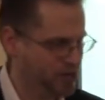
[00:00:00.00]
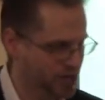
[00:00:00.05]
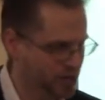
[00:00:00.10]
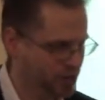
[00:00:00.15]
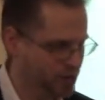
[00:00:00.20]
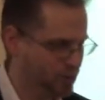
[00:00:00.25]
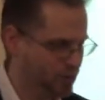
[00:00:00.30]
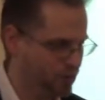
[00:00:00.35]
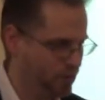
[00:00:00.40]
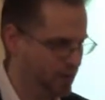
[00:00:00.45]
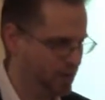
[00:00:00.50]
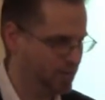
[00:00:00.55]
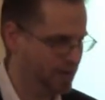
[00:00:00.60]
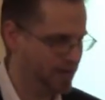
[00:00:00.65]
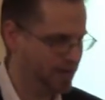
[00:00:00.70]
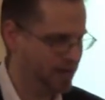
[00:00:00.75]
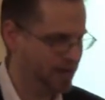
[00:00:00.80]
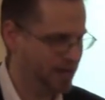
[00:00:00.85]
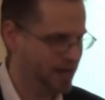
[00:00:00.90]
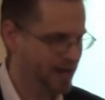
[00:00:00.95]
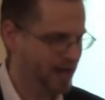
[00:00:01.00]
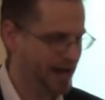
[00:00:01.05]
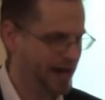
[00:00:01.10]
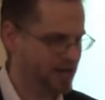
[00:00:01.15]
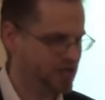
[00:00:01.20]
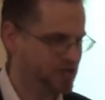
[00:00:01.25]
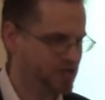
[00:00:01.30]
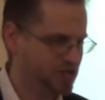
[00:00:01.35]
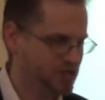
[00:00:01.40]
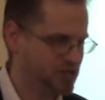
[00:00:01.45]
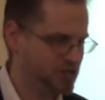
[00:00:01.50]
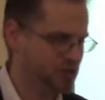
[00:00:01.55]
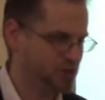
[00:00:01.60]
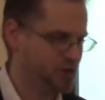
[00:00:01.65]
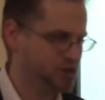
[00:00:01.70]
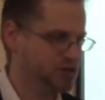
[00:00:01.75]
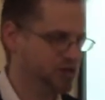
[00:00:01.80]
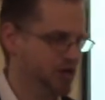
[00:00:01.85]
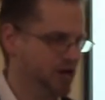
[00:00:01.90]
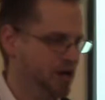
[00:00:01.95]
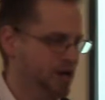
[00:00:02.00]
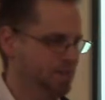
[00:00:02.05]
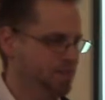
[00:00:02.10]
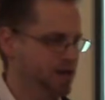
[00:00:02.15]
younger women as sisters,